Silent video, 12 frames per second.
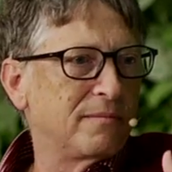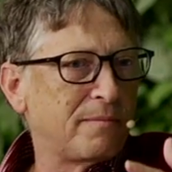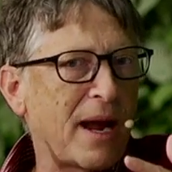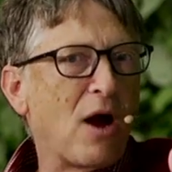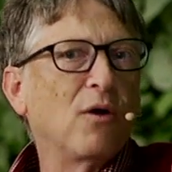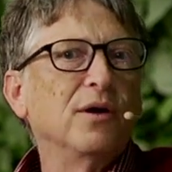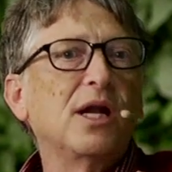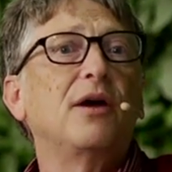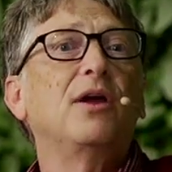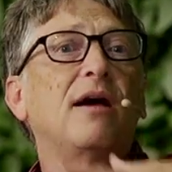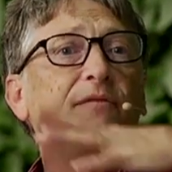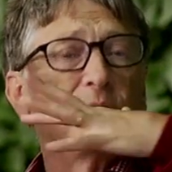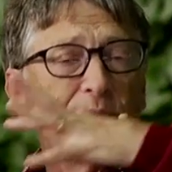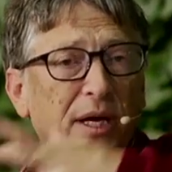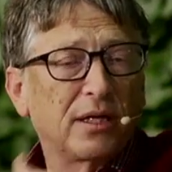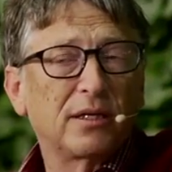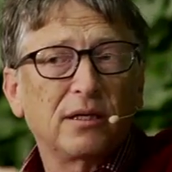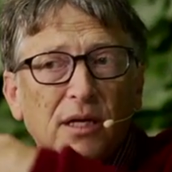power. Now you have to
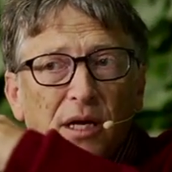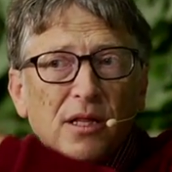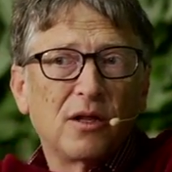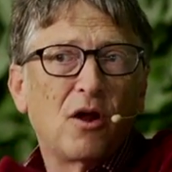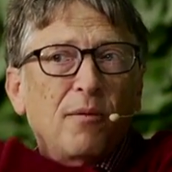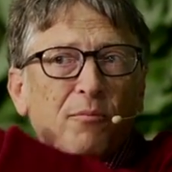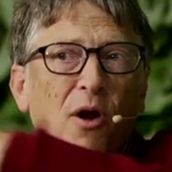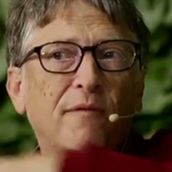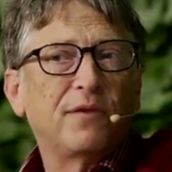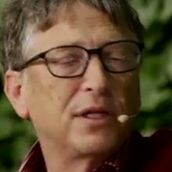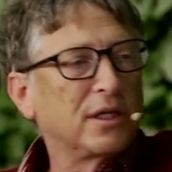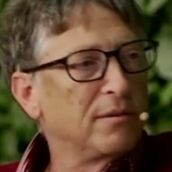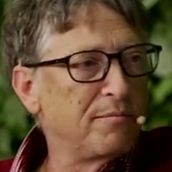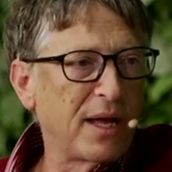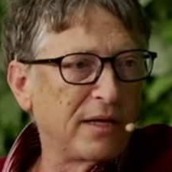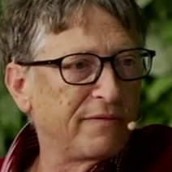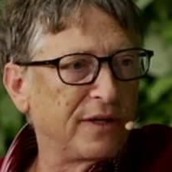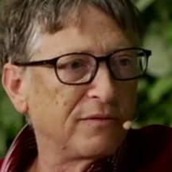pick the nonprofit that can
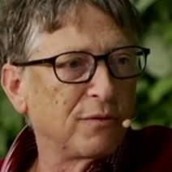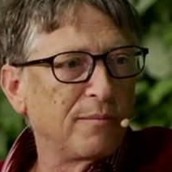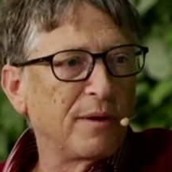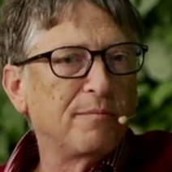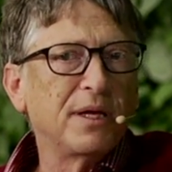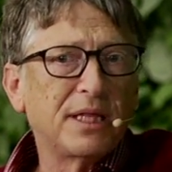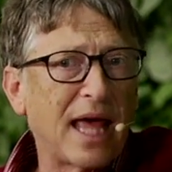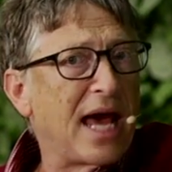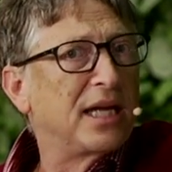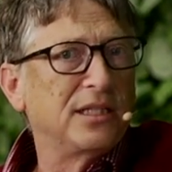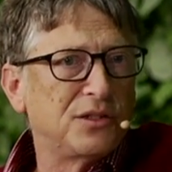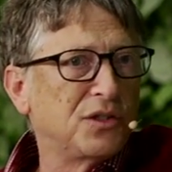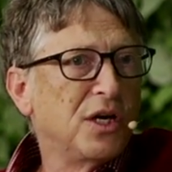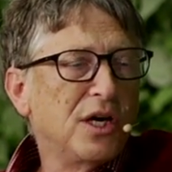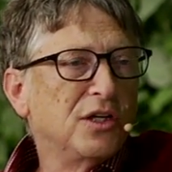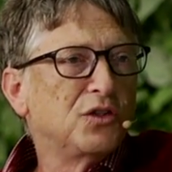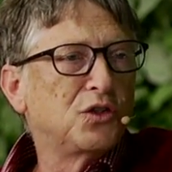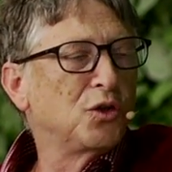benefit from it, but that is
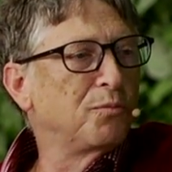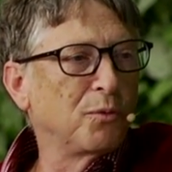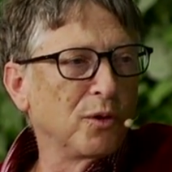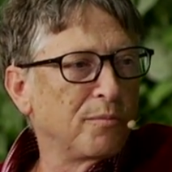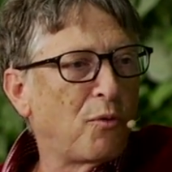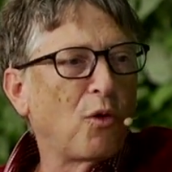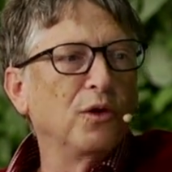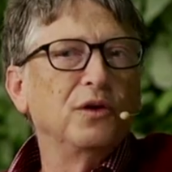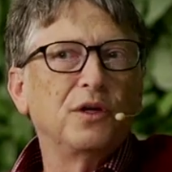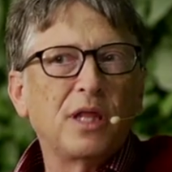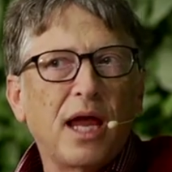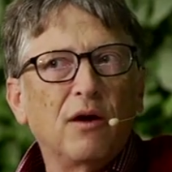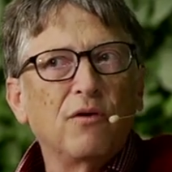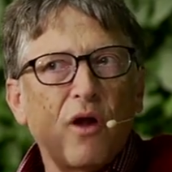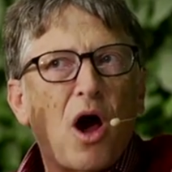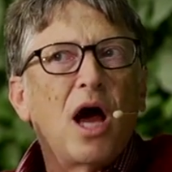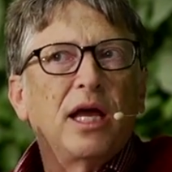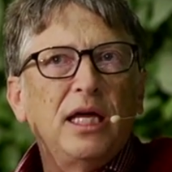super important. They are
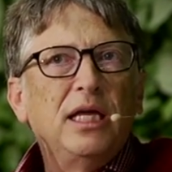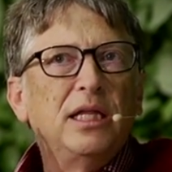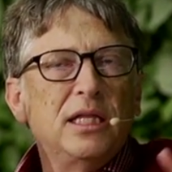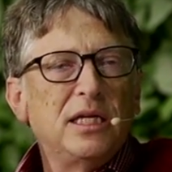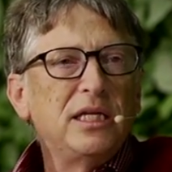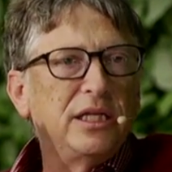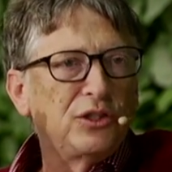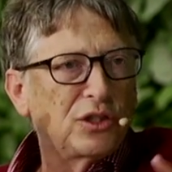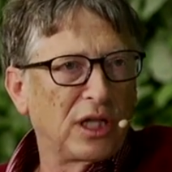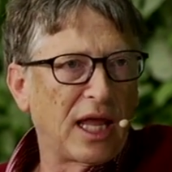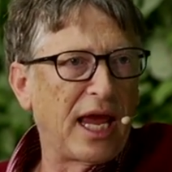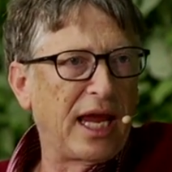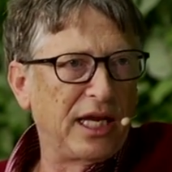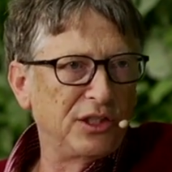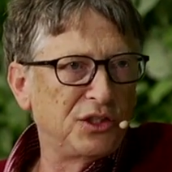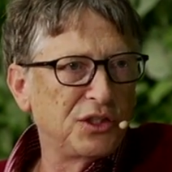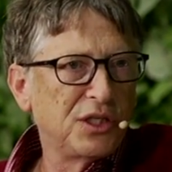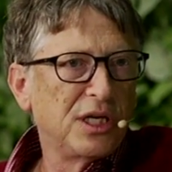not in the digital
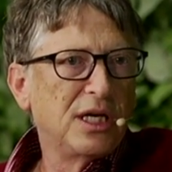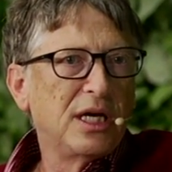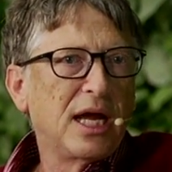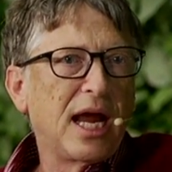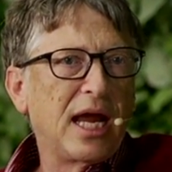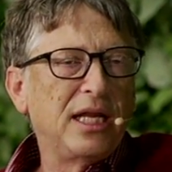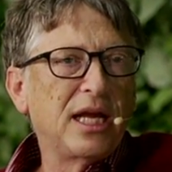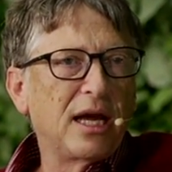age, and